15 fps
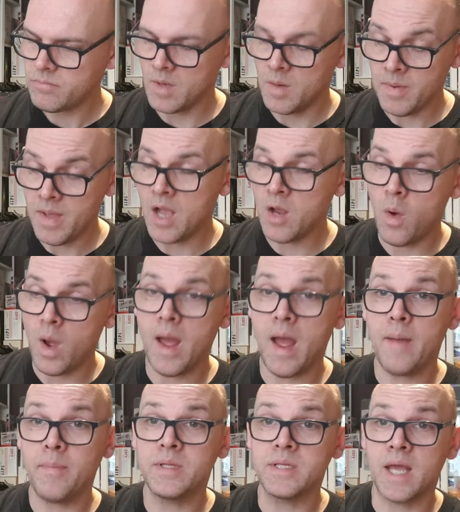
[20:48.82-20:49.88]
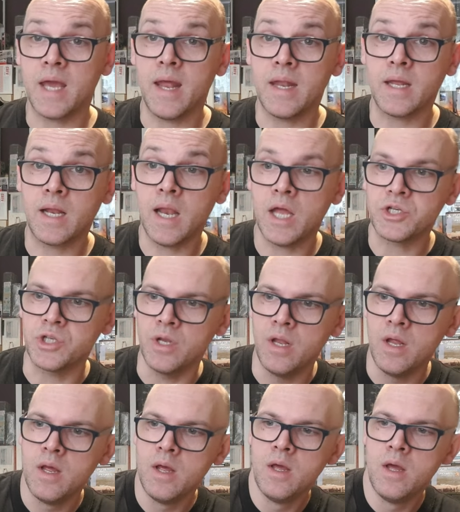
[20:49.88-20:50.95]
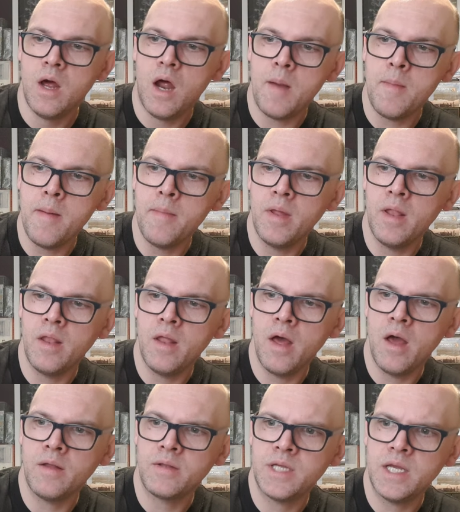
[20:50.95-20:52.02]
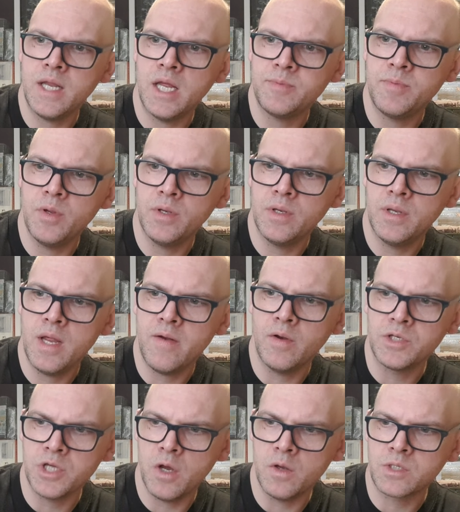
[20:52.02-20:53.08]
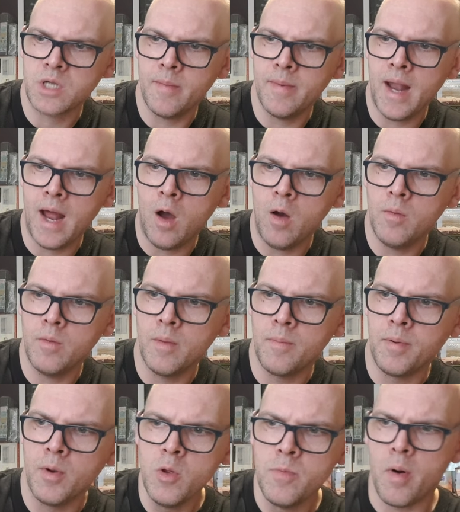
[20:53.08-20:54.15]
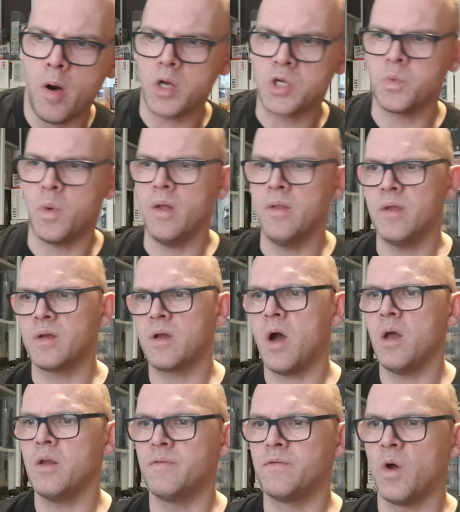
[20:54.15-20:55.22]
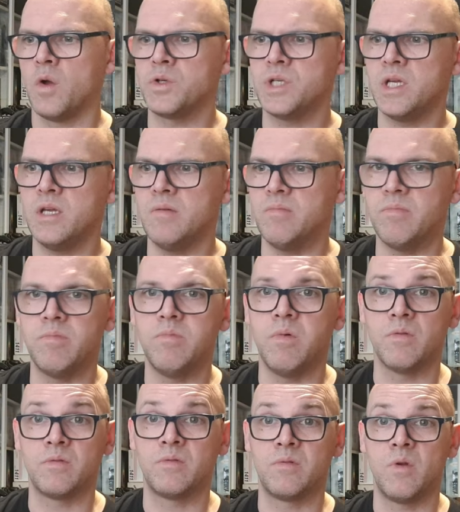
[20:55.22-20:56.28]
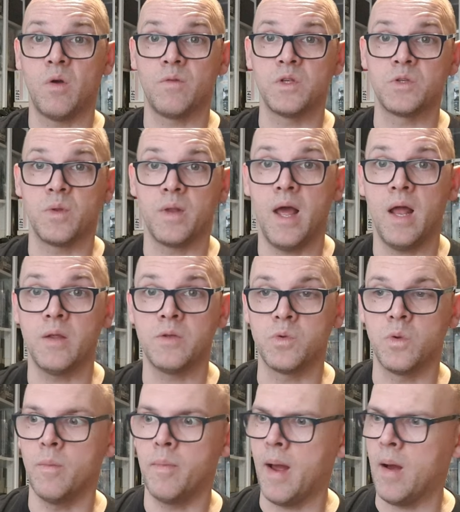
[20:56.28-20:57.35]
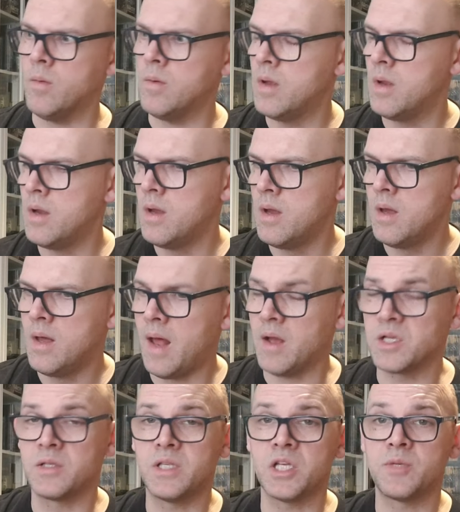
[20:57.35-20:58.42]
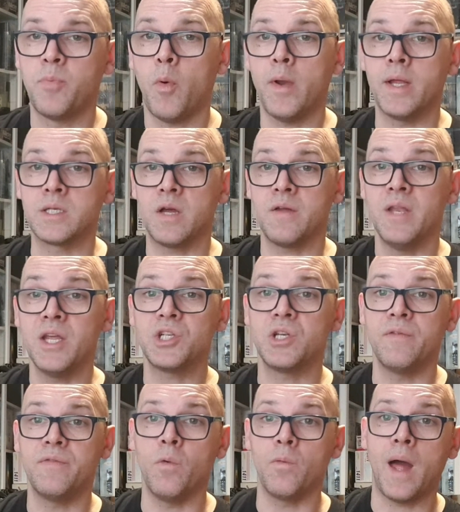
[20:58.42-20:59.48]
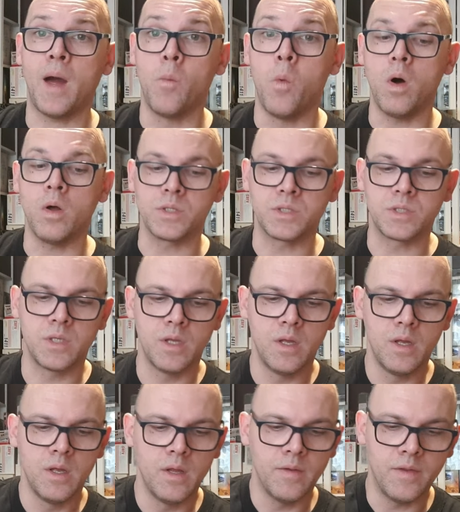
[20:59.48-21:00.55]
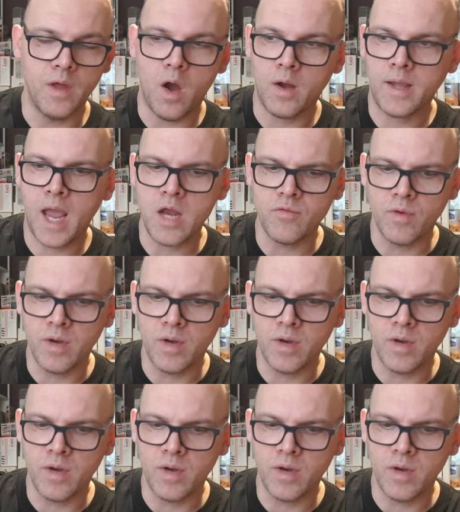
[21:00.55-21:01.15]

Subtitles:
But yeah, quite happy to get that in the collection. I remember the Teenage Mutant Hero Turtles coming out, the blue box one, the kind of dodgy, God knows what the hell it was all about. That was disappointing because I initially thought that was the arcade